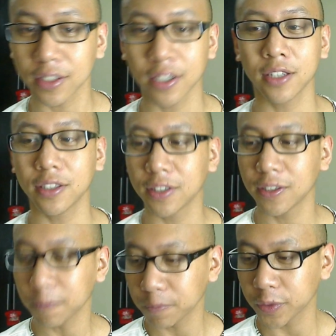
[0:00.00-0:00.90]
And,
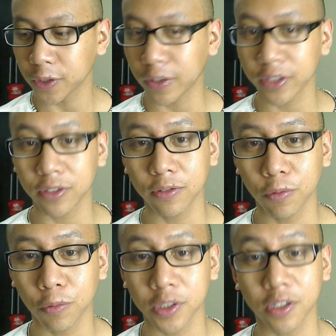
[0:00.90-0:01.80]
you know, I
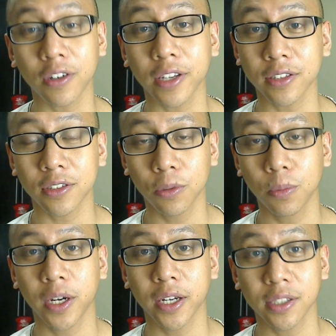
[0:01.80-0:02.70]
was talking to
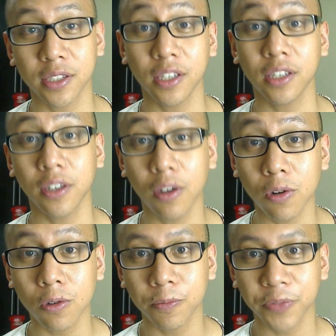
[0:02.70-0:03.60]
my
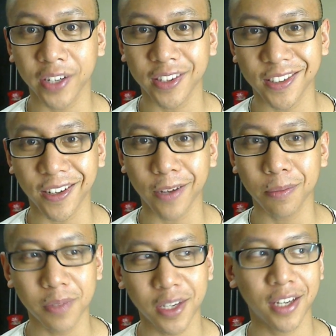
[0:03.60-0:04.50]
CEO at the
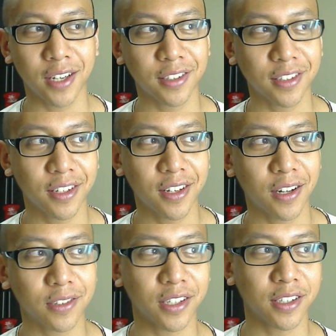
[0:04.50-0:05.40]
time, and I
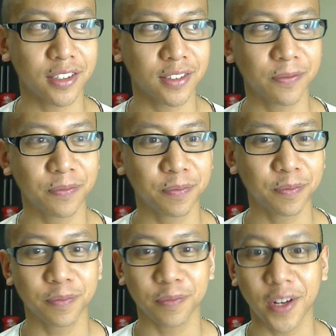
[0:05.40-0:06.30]
was like,
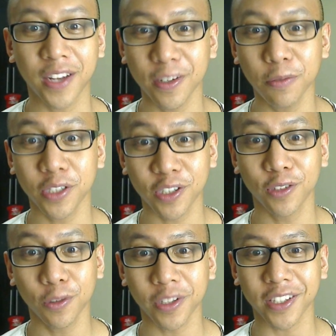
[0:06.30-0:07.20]
I think we should
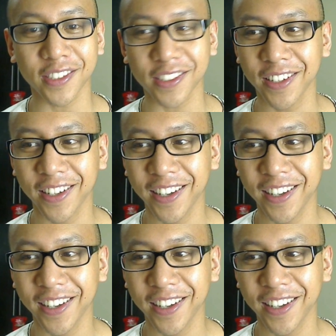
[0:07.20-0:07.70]
do this.